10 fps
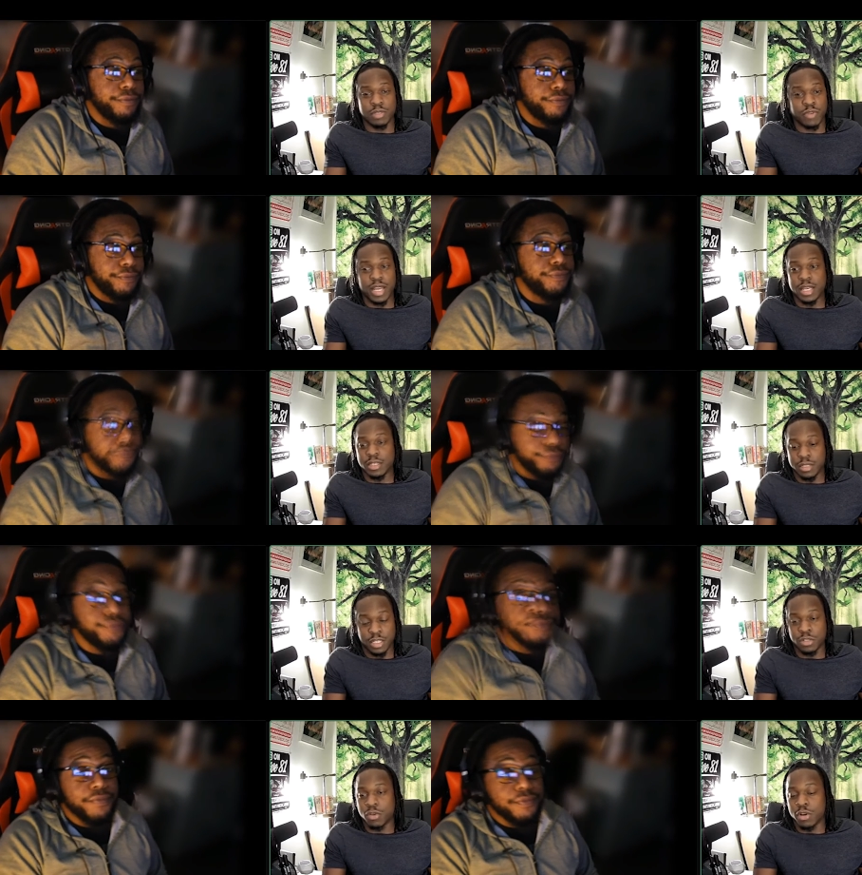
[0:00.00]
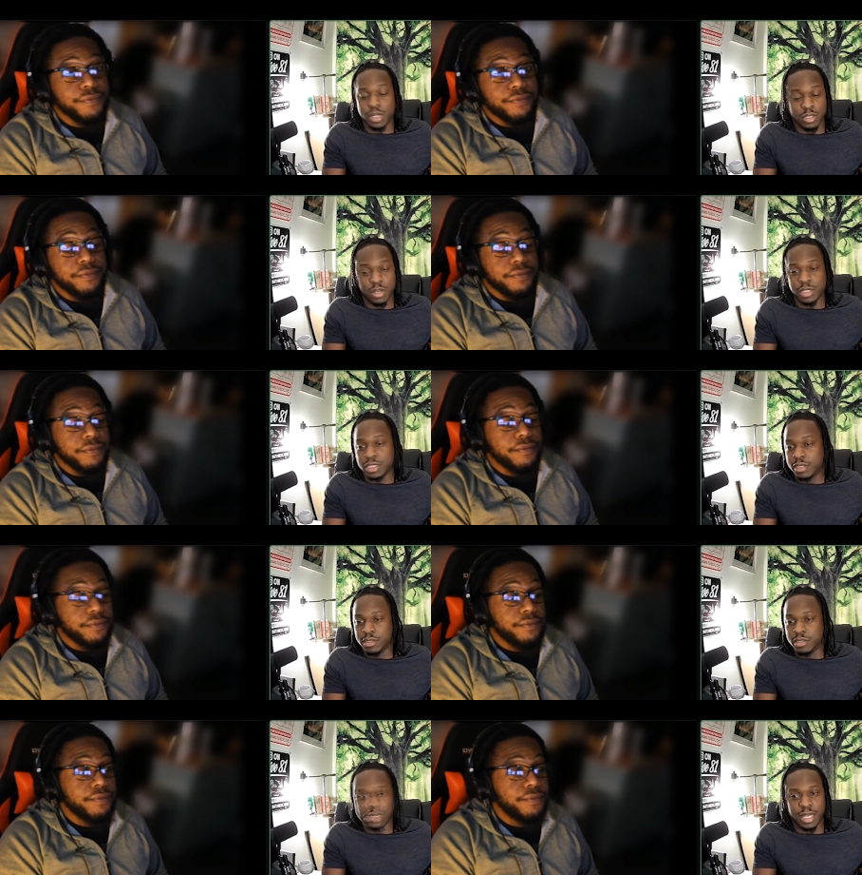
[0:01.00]
Speaker 1: and Reddit and Discord and all these,
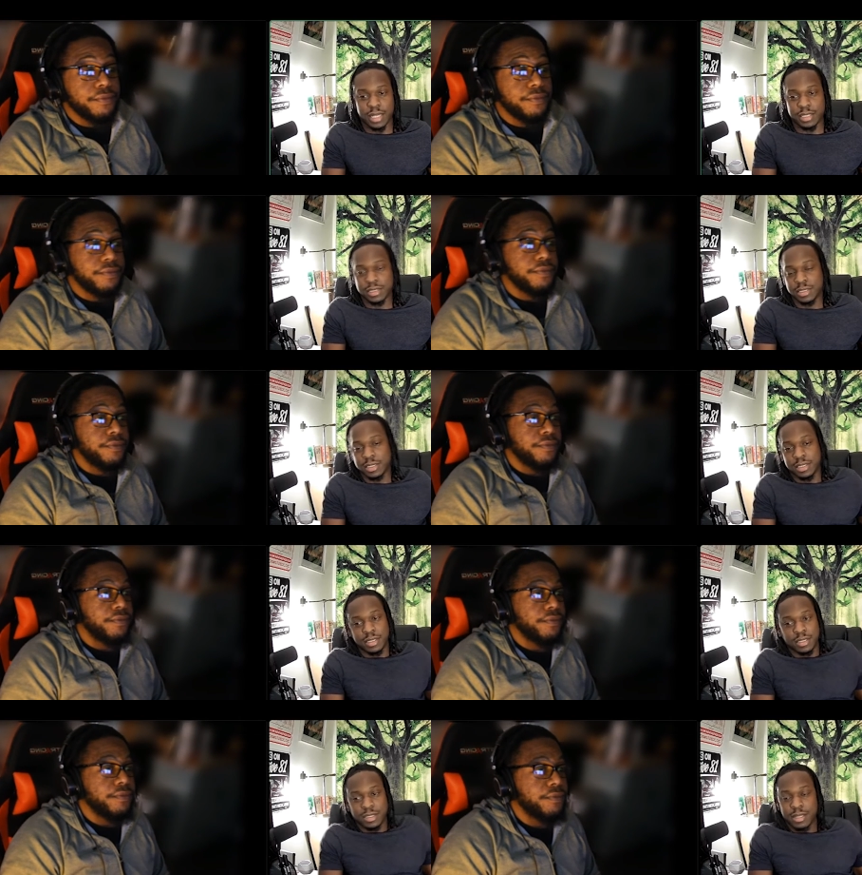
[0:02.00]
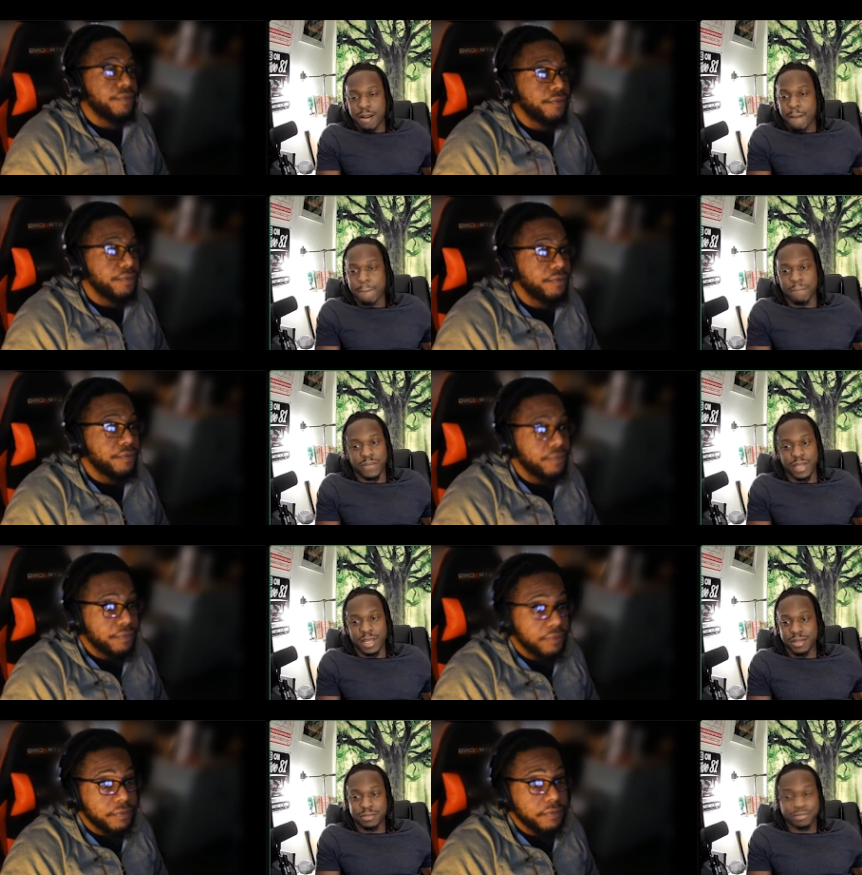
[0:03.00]
you know, like, yeah.
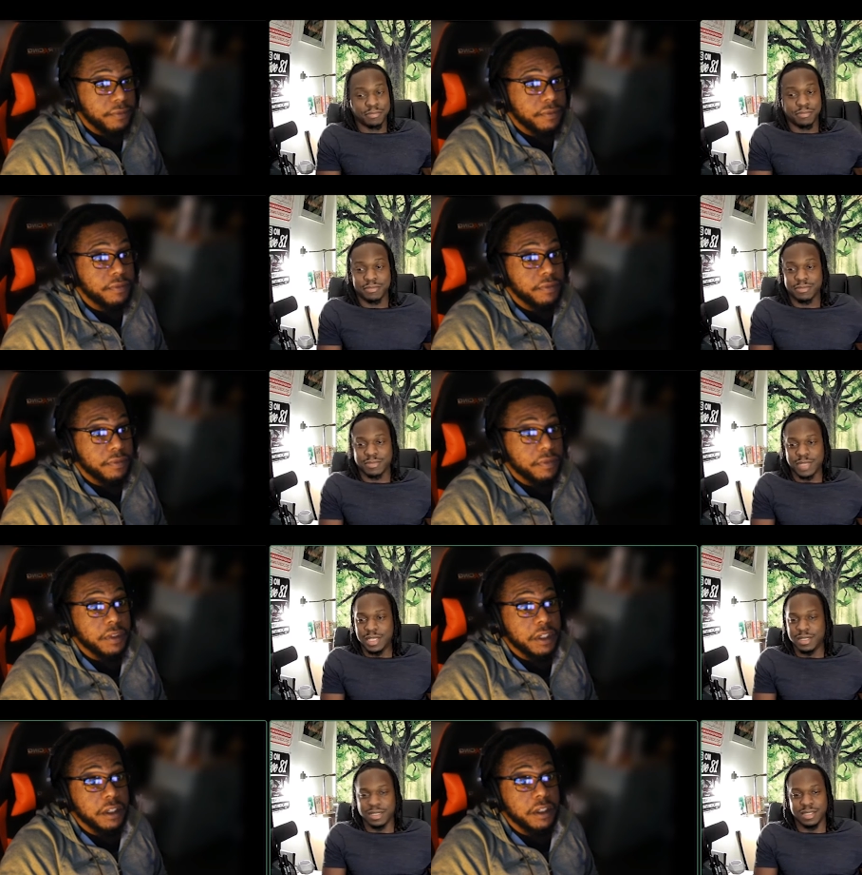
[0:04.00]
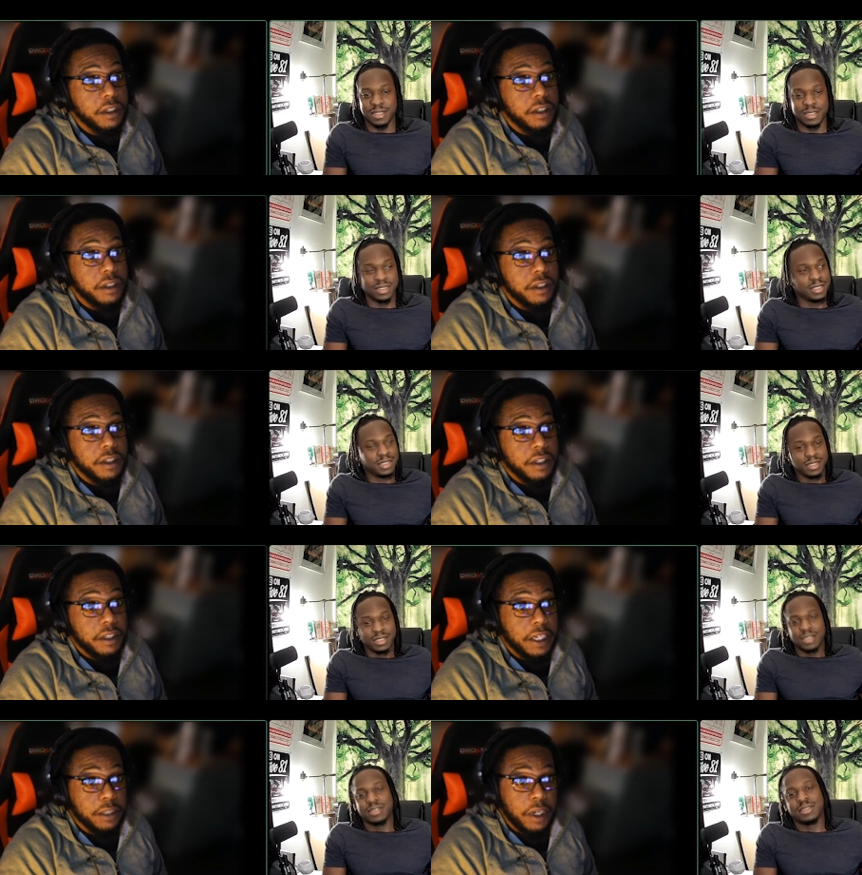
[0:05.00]
yeah.
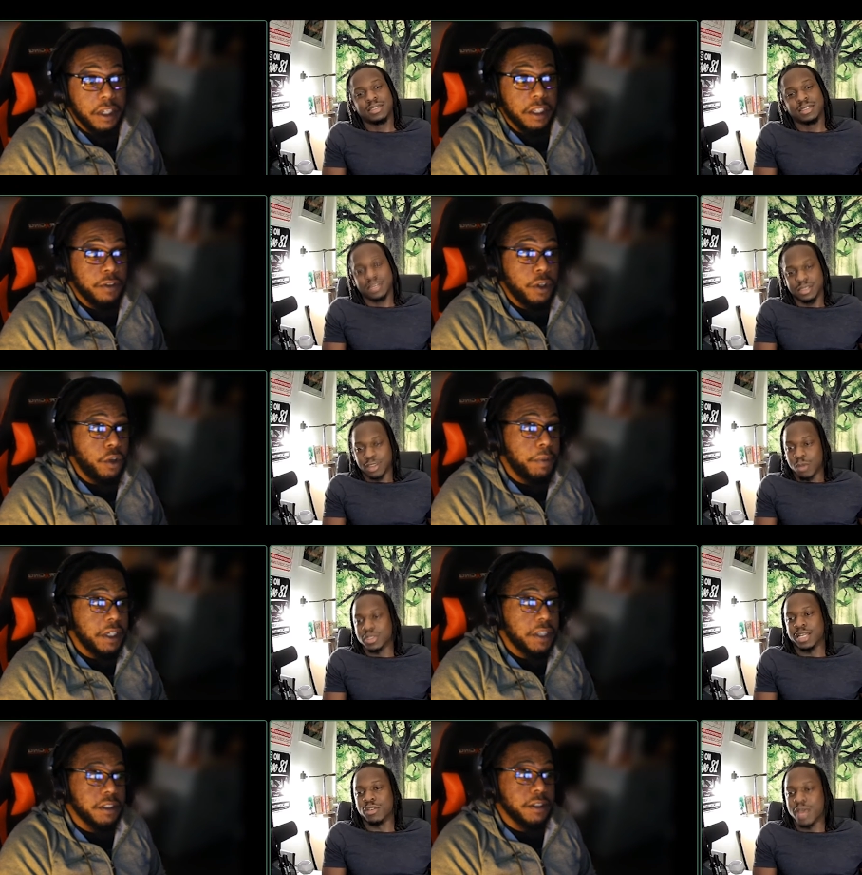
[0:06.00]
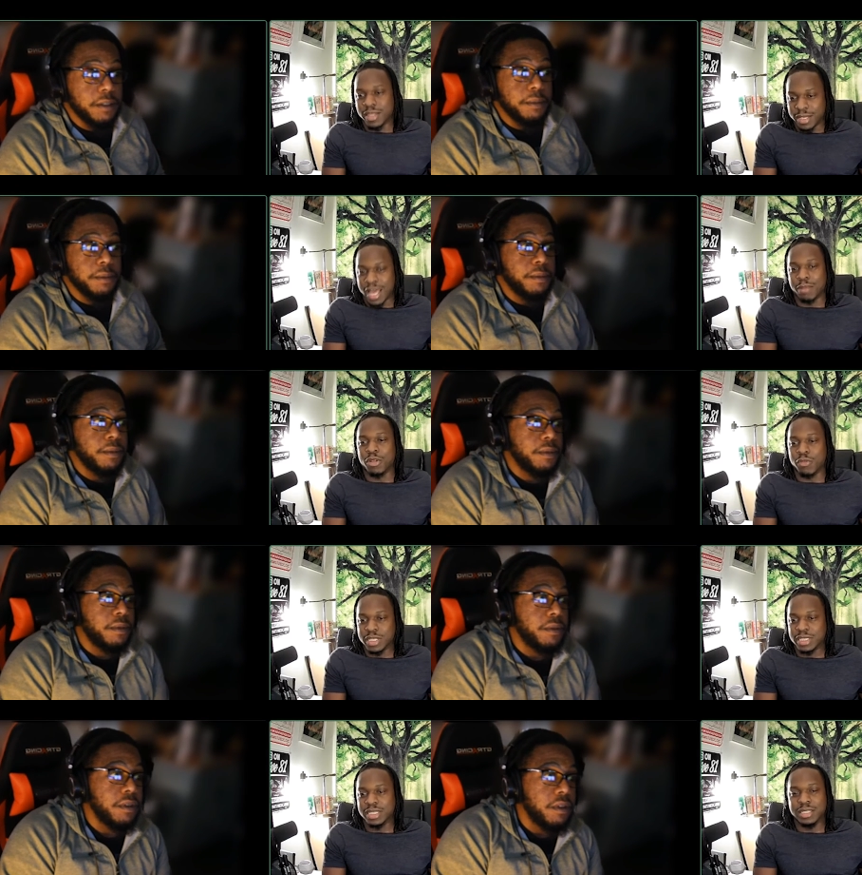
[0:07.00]
Speaker 2: That's why I leave a whole. It's almost like
Speaker 1: you have to kind of be
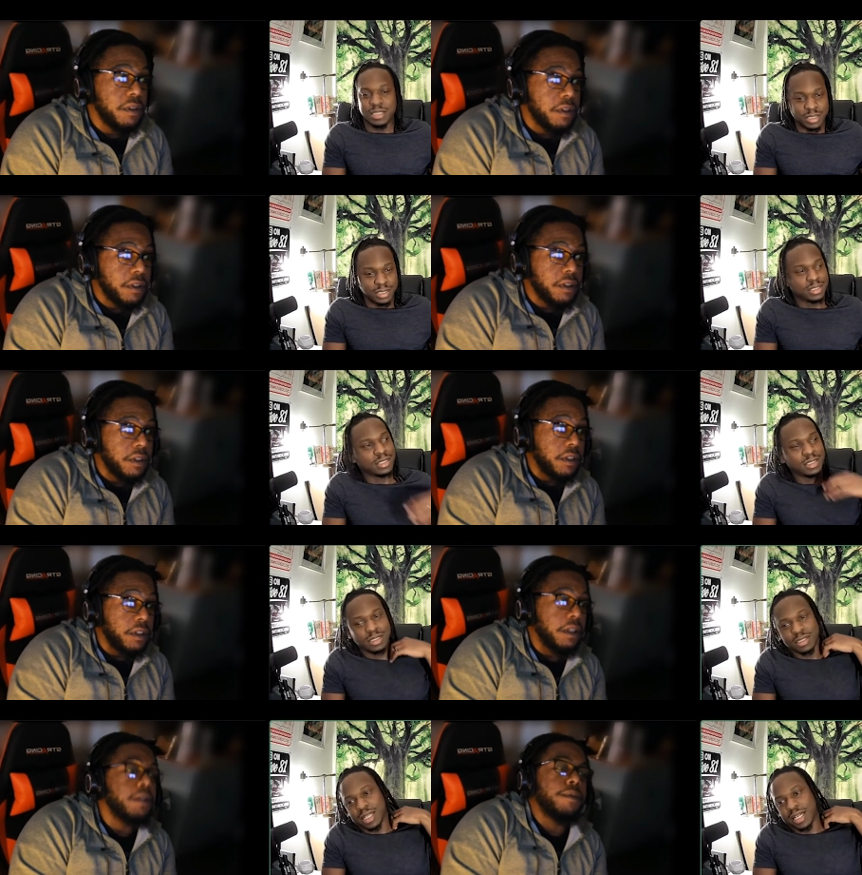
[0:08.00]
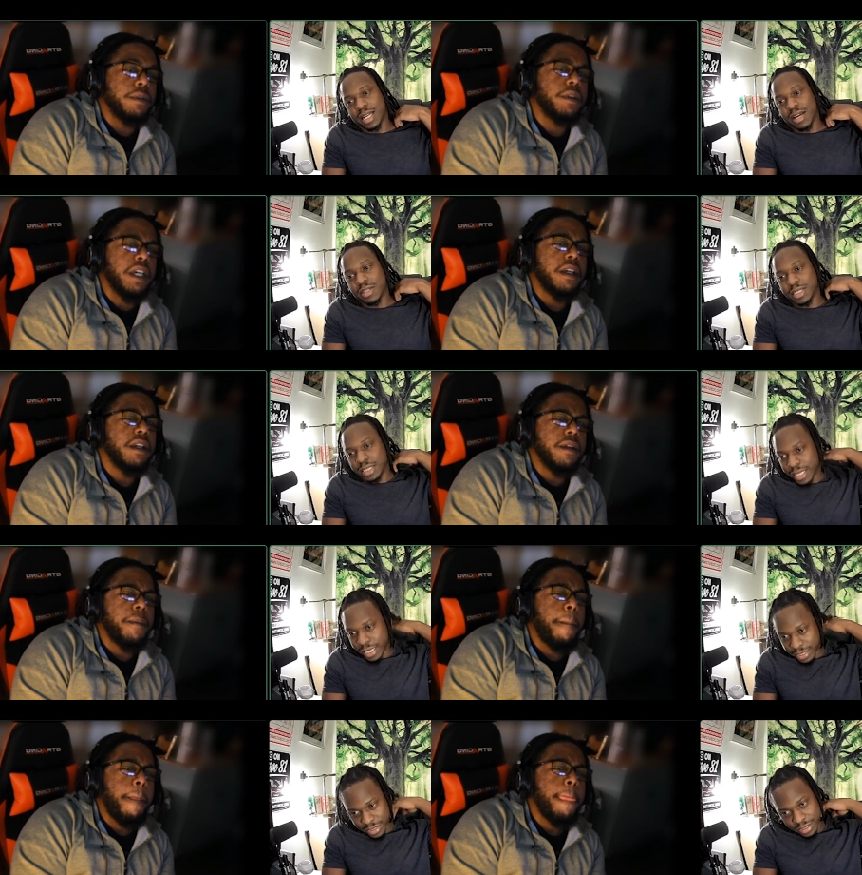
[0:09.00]
risky like inherently, yeah.
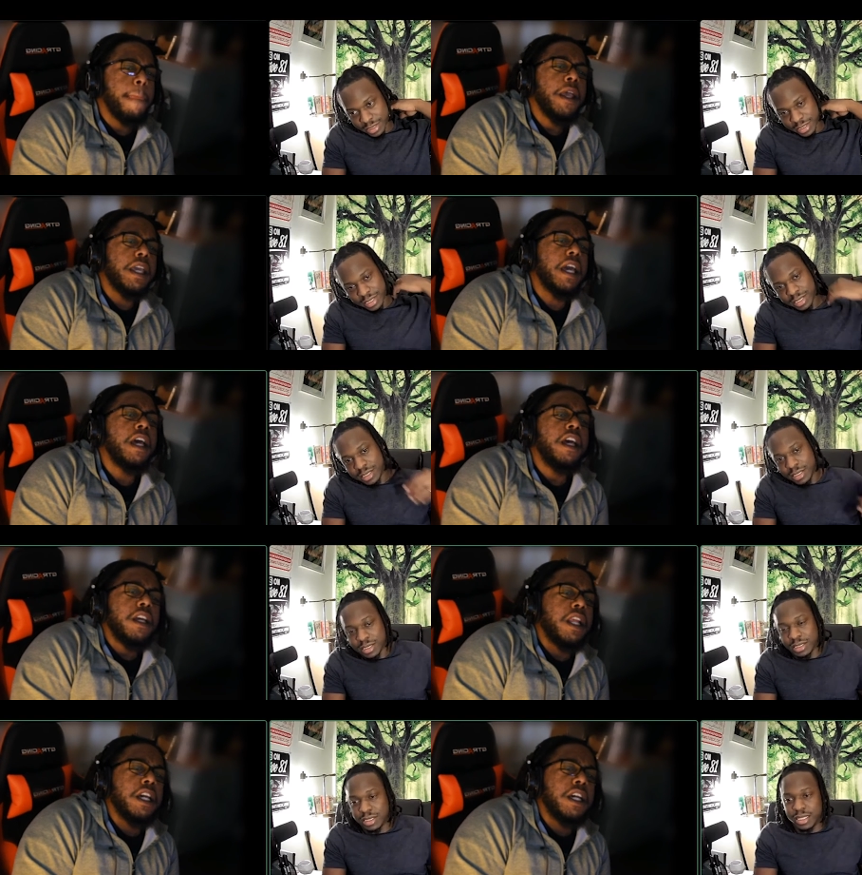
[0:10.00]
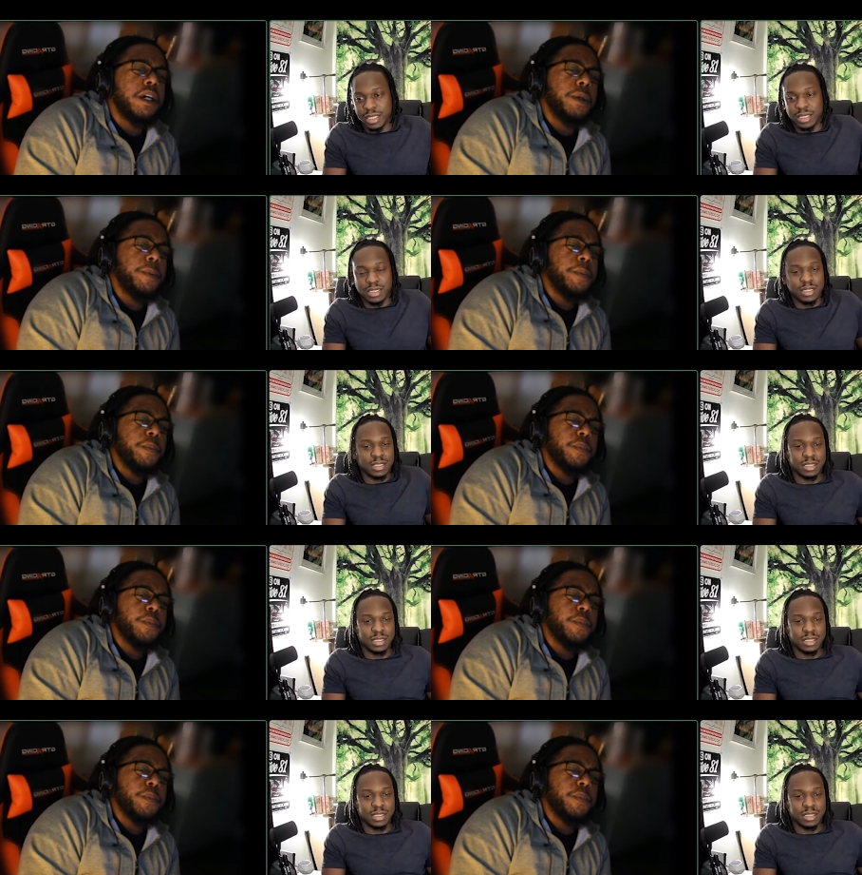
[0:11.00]
like
Speaker 2: yeah, like yeah. um,